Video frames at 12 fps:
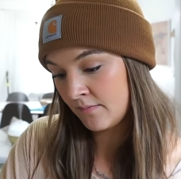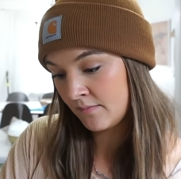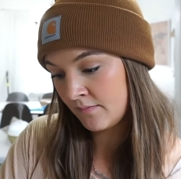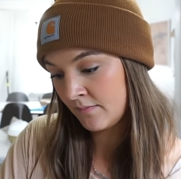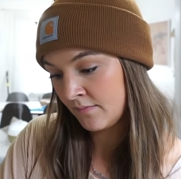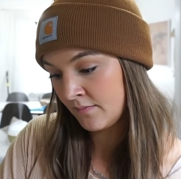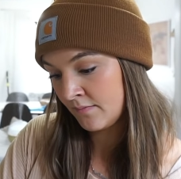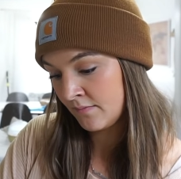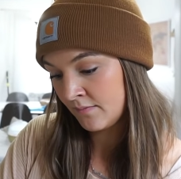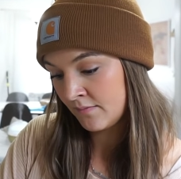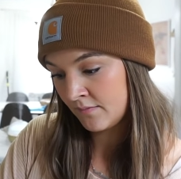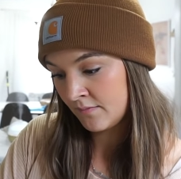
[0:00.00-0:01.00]

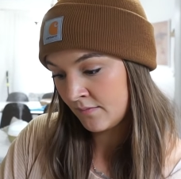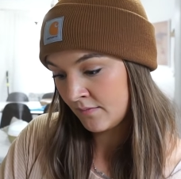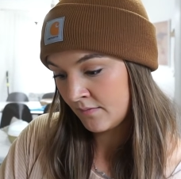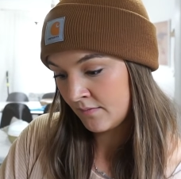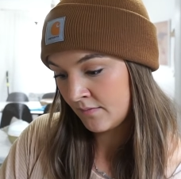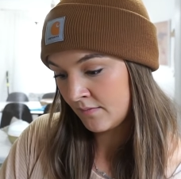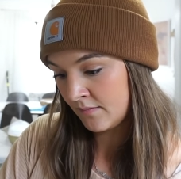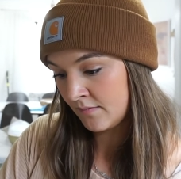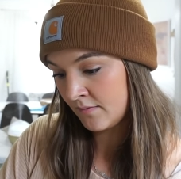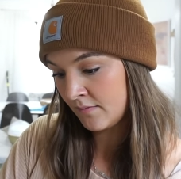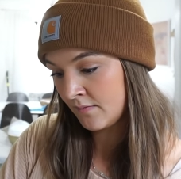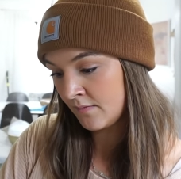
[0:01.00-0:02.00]

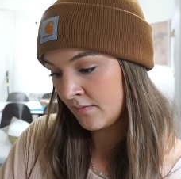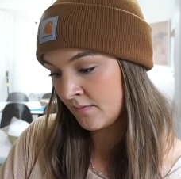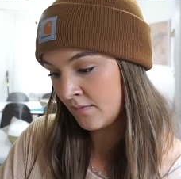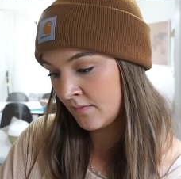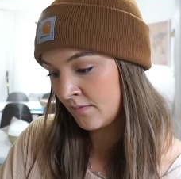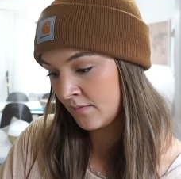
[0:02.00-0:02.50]
(no one is talking)